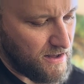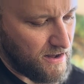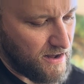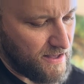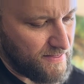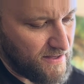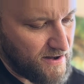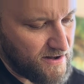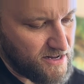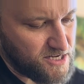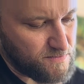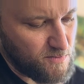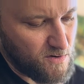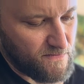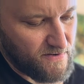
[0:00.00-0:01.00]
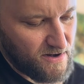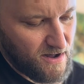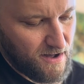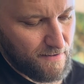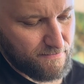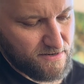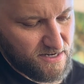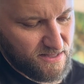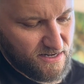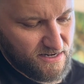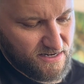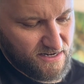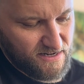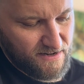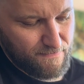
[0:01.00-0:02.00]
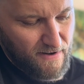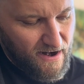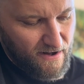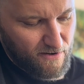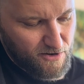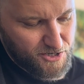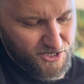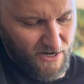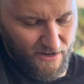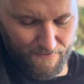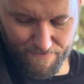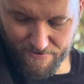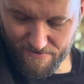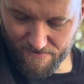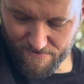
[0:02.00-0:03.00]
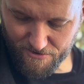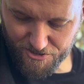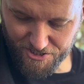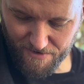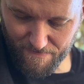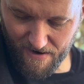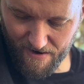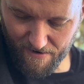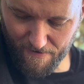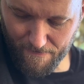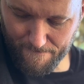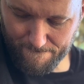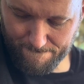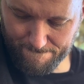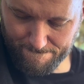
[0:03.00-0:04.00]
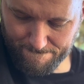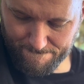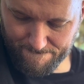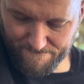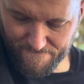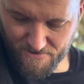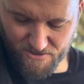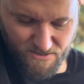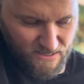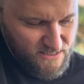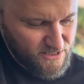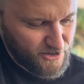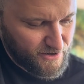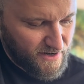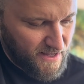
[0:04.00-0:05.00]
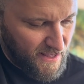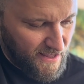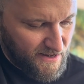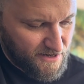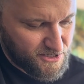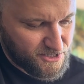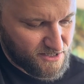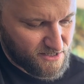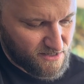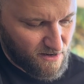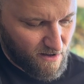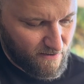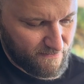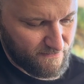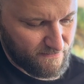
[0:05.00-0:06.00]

And then he's moving up to the D minor shape, G minor. So that's your cage stuff.